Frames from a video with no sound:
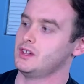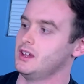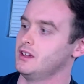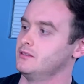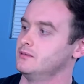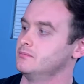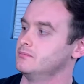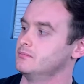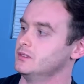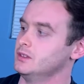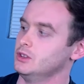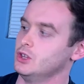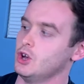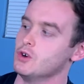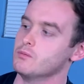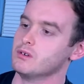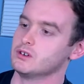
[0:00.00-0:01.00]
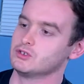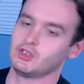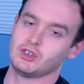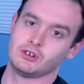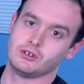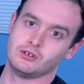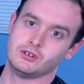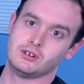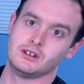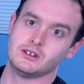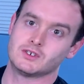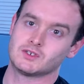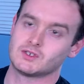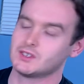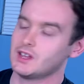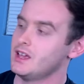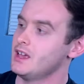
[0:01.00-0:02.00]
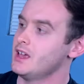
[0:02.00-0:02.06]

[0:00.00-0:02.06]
and low-budget goodness,